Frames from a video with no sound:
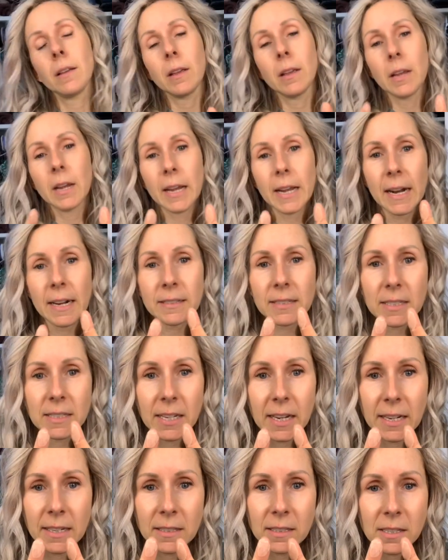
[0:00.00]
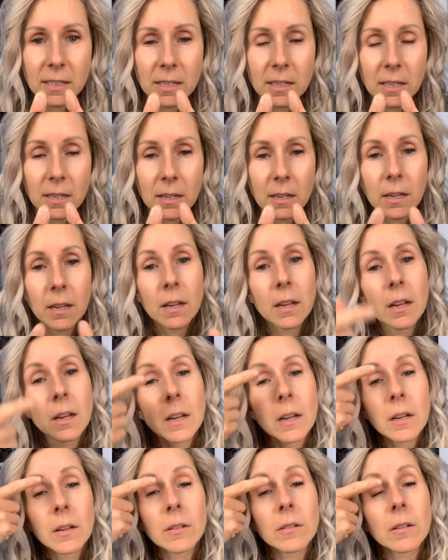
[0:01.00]
It has a tint.
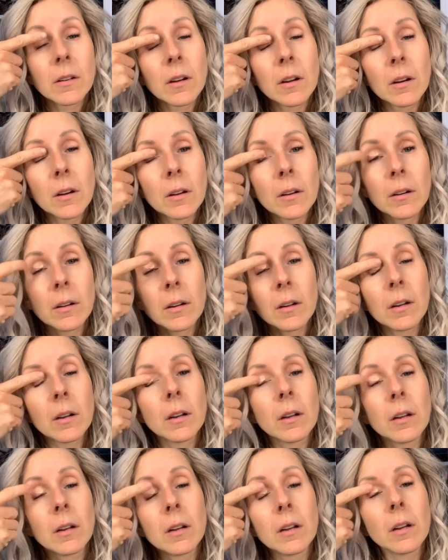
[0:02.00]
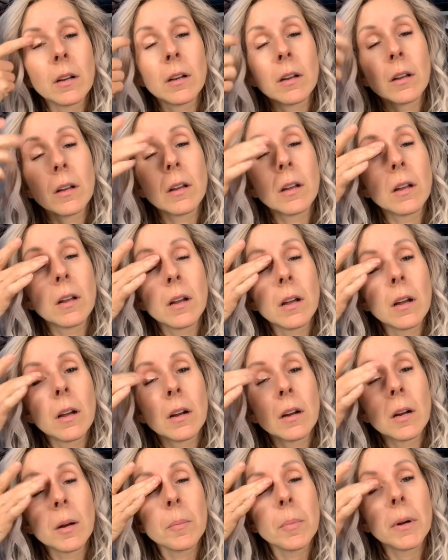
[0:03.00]
So
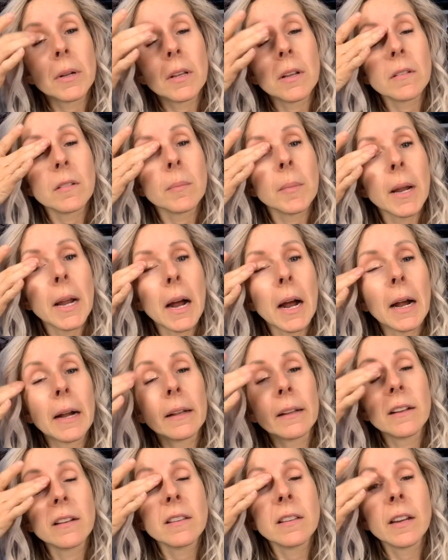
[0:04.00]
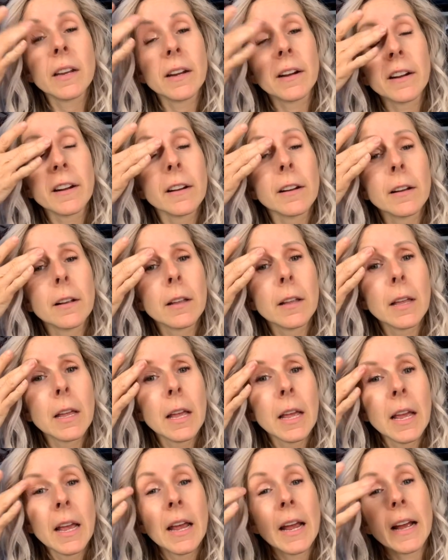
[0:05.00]
I'm going to put this on my eyelids here,
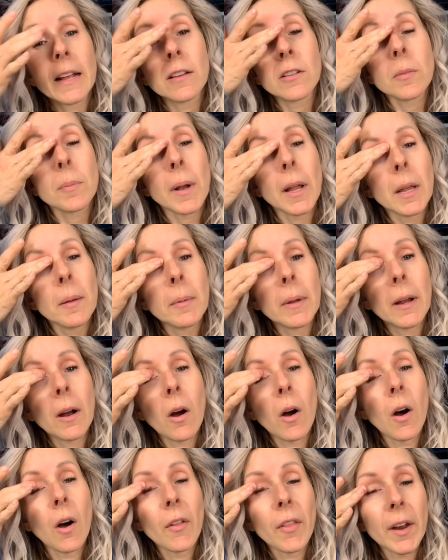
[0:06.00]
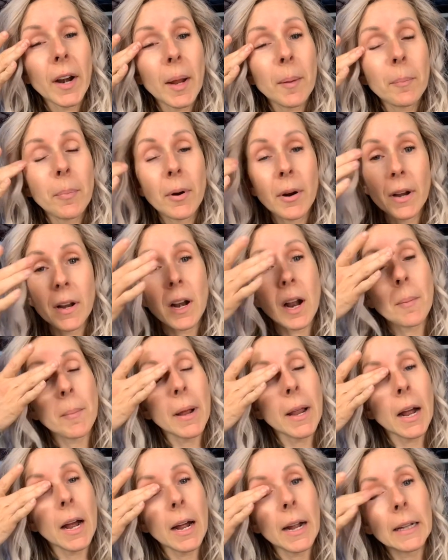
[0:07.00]
and this will probably be all that I put on
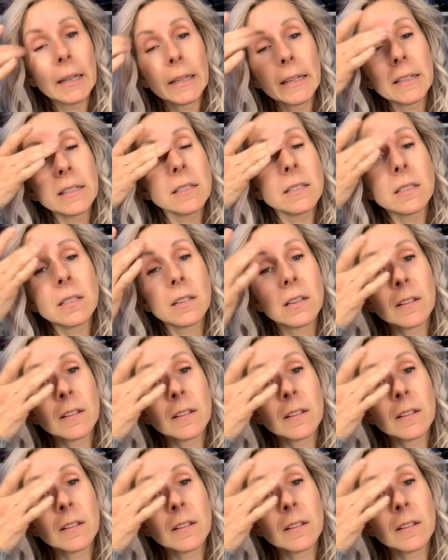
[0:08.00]
my eyelids.